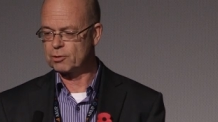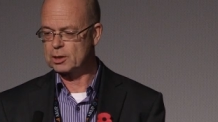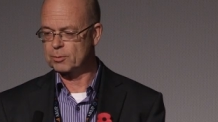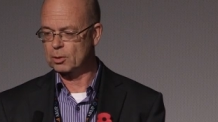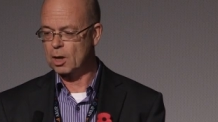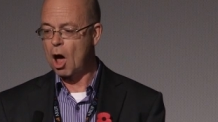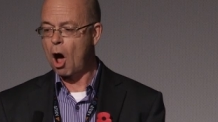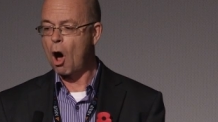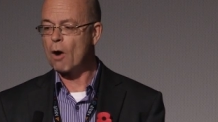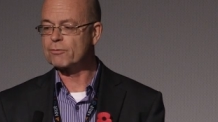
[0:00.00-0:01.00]
readable.
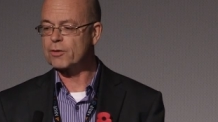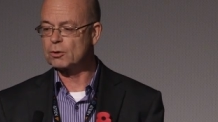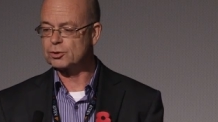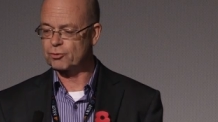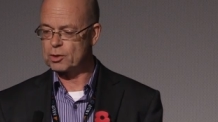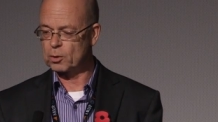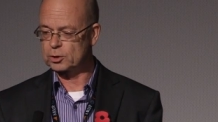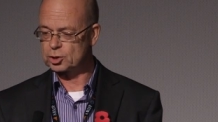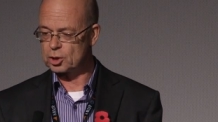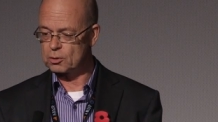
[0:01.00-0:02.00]
Of those
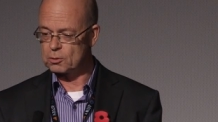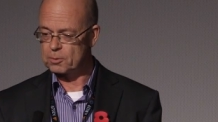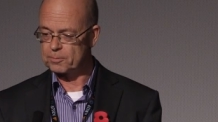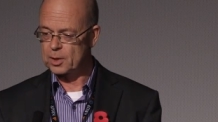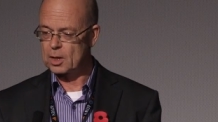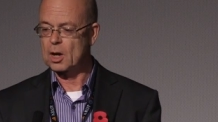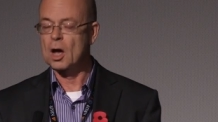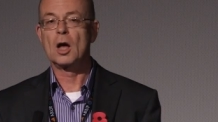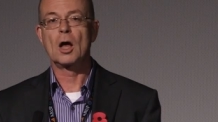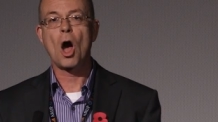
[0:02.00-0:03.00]
312,
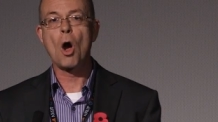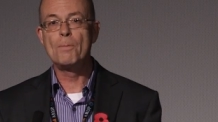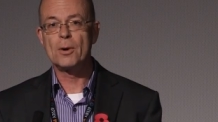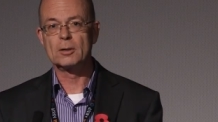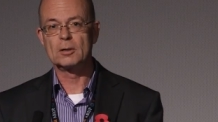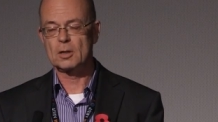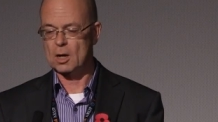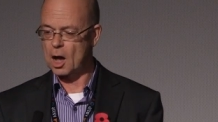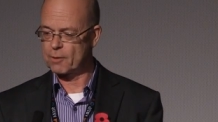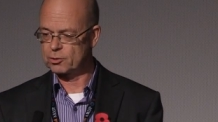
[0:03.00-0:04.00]
open
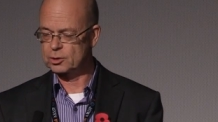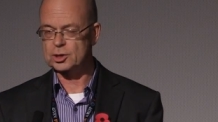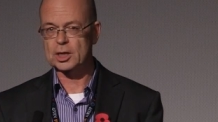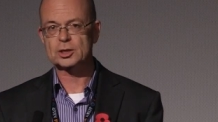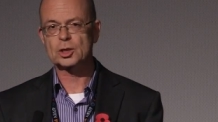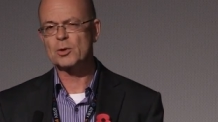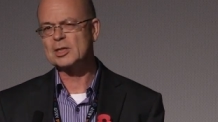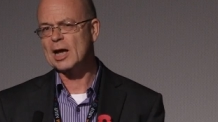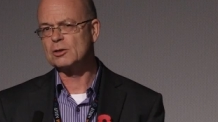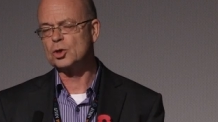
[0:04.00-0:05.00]
106. So we're
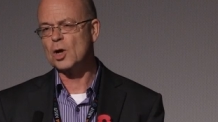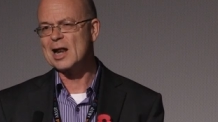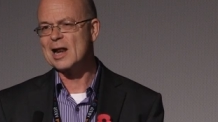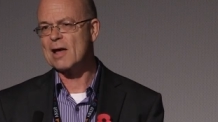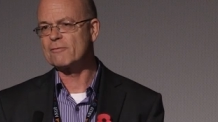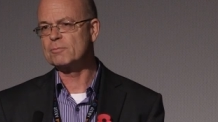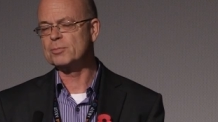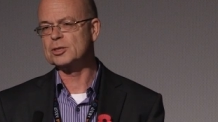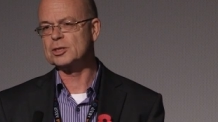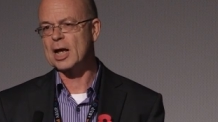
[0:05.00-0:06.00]
down to
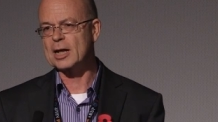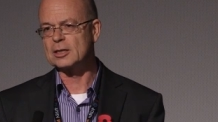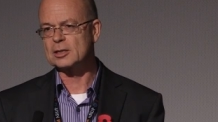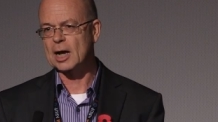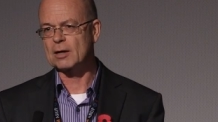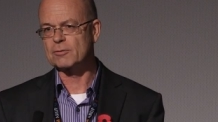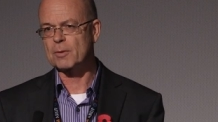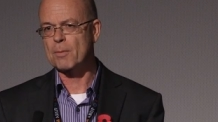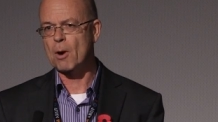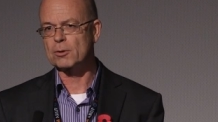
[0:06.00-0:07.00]
11% out of
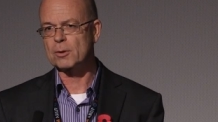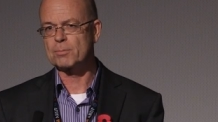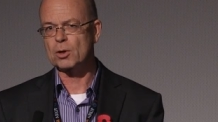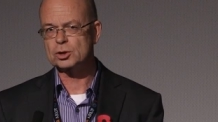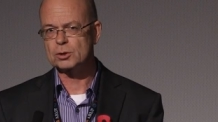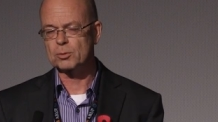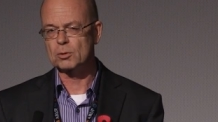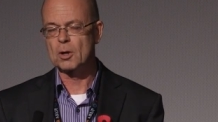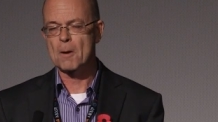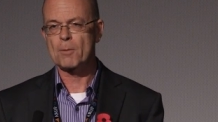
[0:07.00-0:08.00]
the
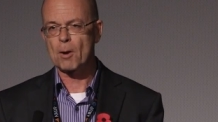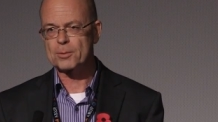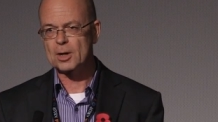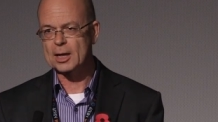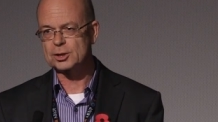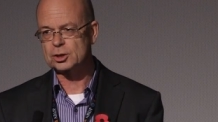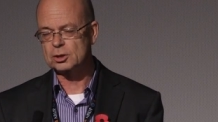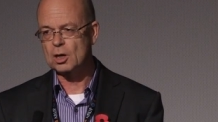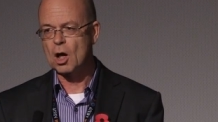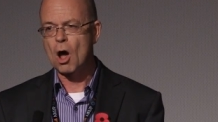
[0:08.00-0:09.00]
possible
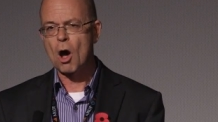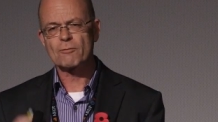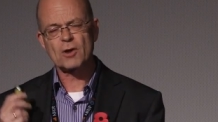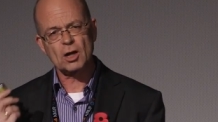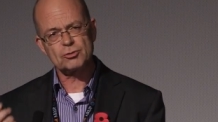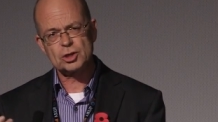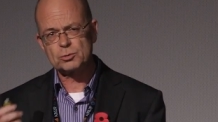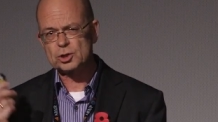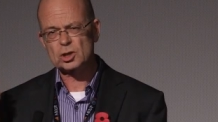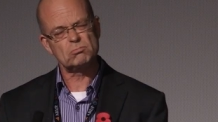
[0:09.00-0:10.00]
population of countries
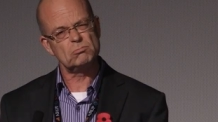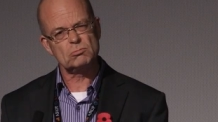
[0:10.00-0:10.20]
which are